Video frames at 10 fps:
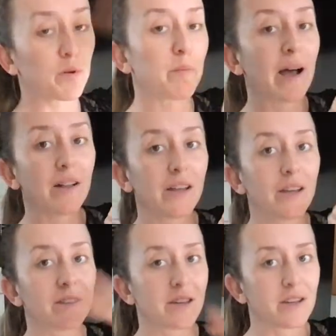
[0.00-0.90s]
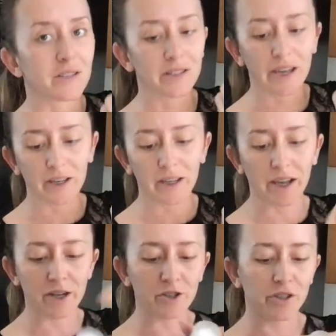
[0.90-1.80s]
propellant, the anti-caking
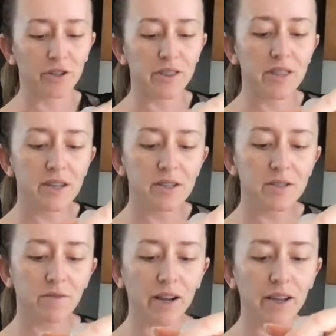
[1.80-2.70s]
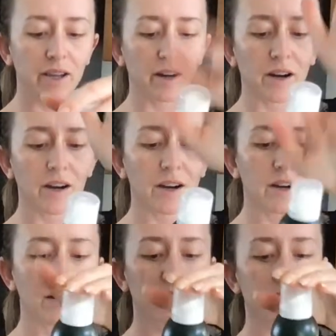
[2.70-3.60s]
agent. This right here,
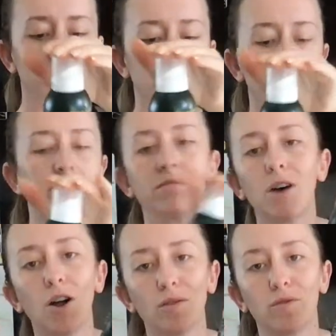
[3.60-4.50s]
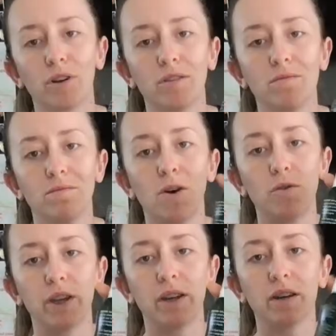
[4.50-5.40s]
olive oil,
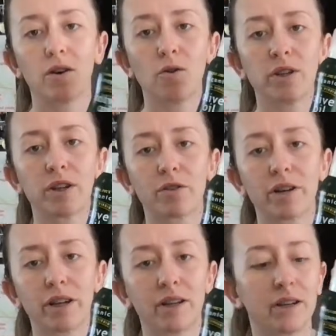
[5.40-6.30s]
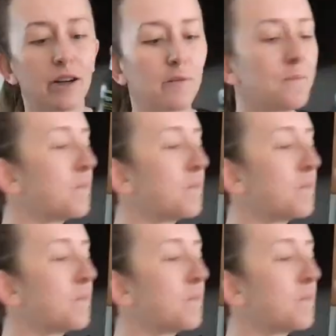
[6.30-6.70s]
only ingredient in here.